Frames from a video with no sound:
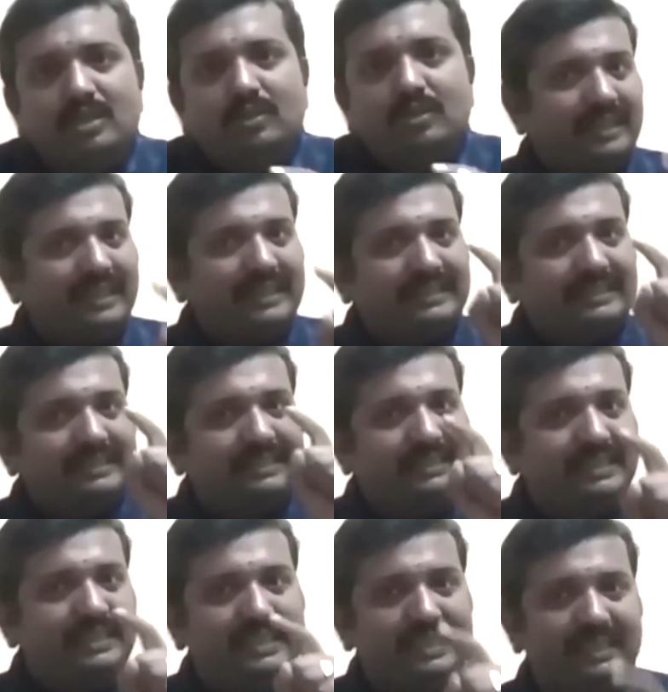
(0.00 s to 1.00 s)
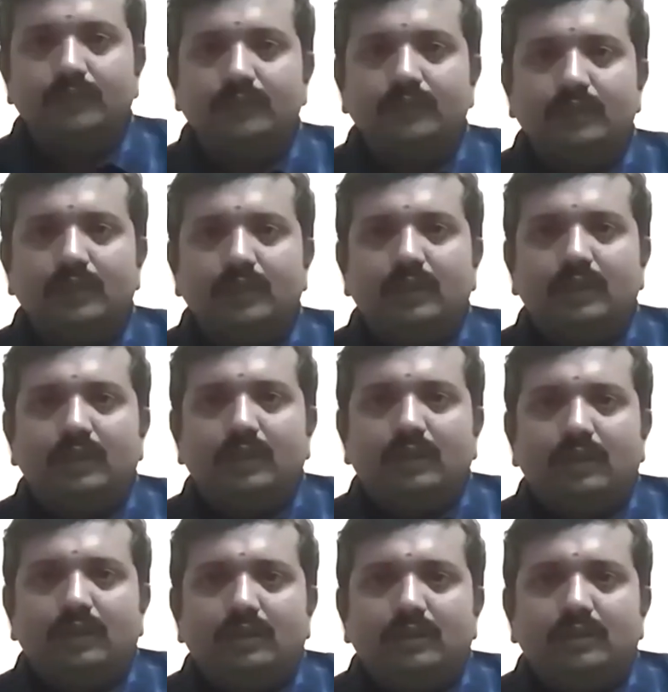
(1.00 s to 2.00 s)
the right gene.
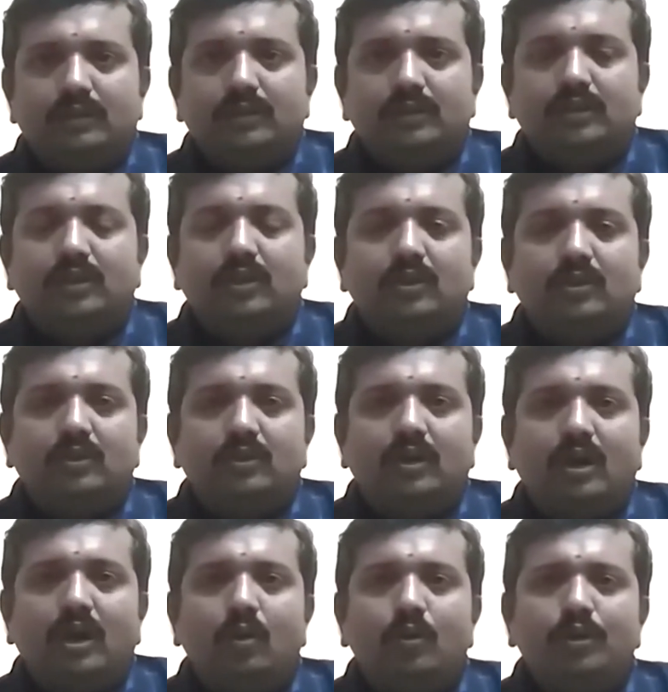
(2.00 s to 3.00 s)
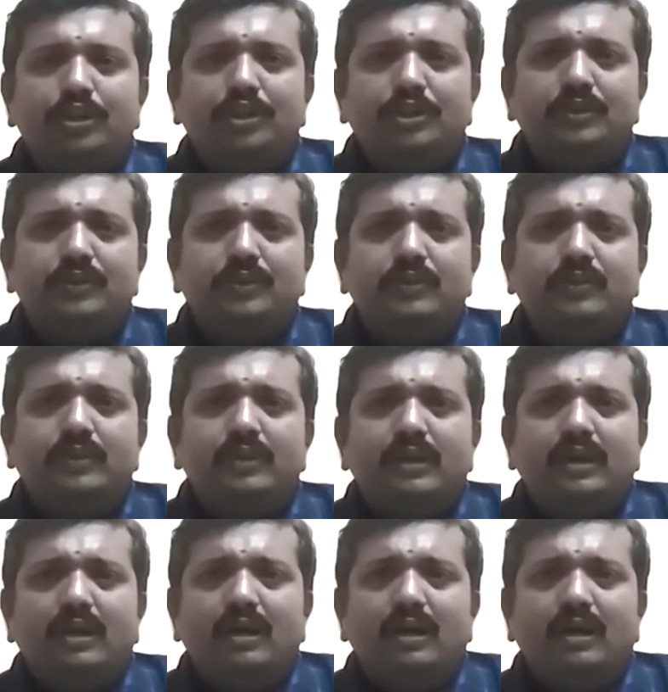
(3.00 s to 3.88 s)
So how do you